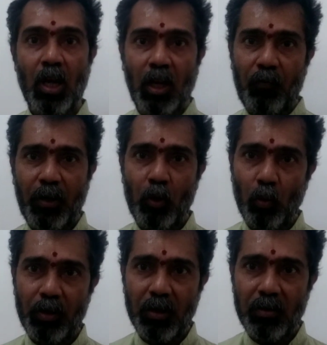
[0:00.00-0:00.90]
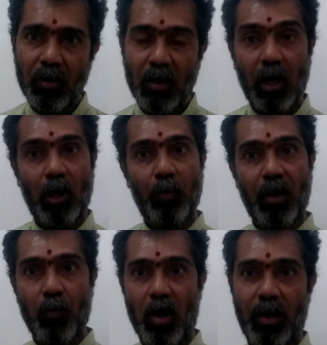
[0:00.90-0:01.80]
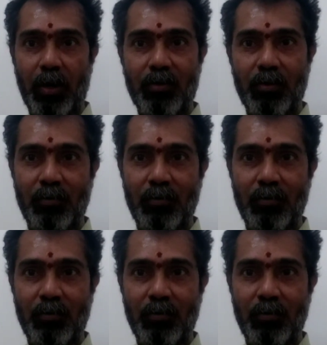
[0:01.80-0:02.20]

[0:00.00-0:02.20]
If I do this, I will be rewarded.